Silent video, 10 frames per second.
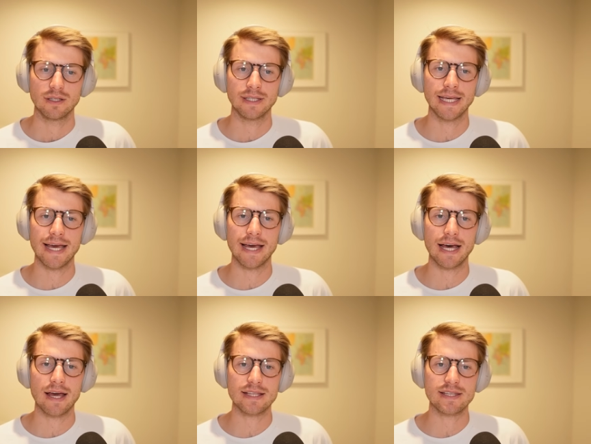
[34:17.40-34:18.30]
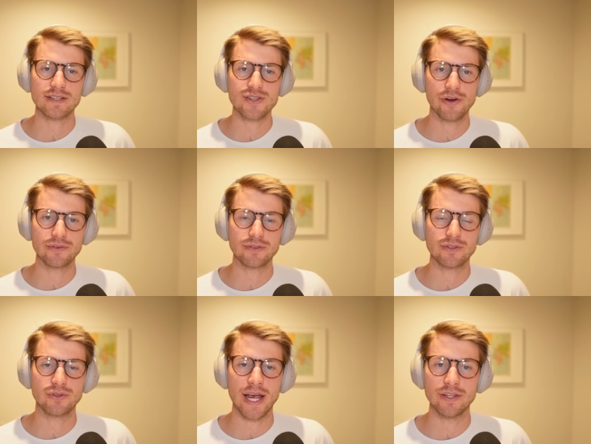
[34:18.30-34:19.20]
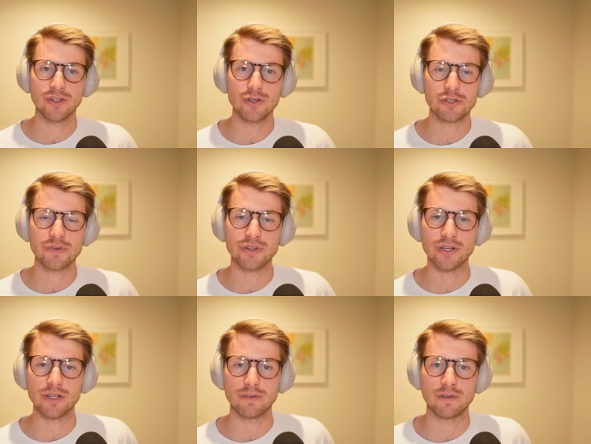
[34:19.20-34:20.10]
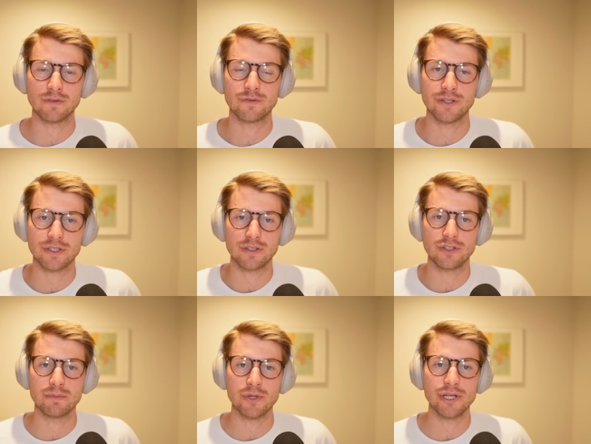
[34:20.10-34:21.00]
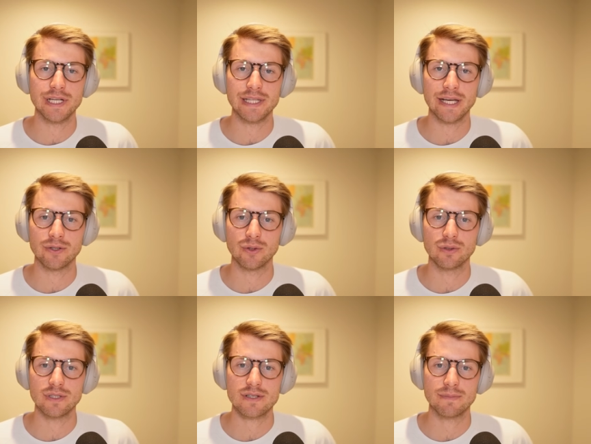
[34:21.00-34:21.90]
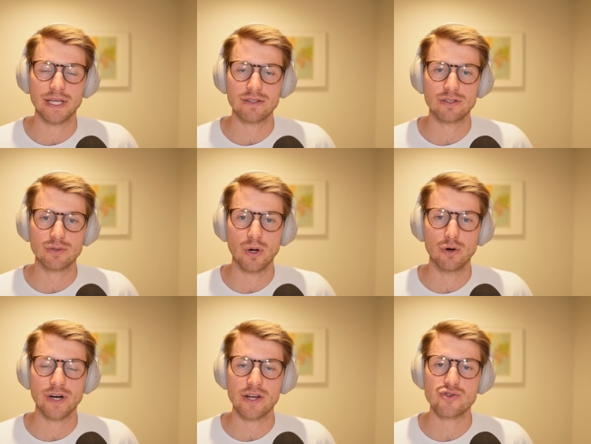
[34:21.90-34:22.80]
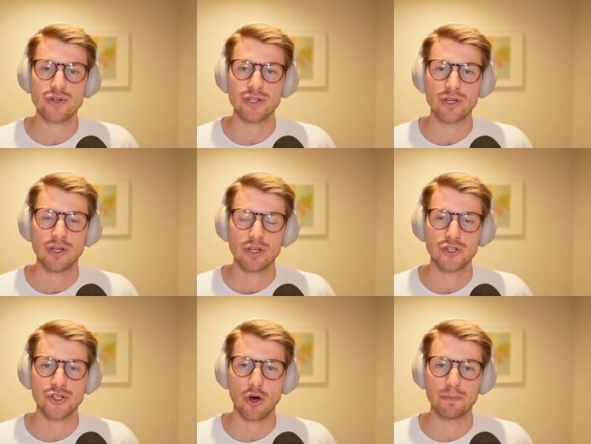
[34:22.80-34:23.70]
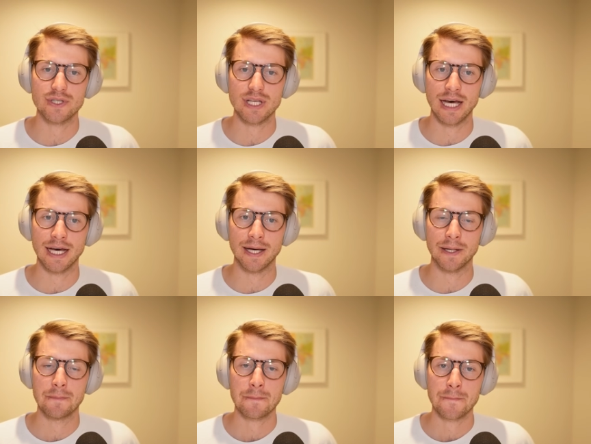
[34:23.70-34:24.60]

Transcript: Yeah, it's not great news for the community there at all, is it, mate? So 1,200 jobs are,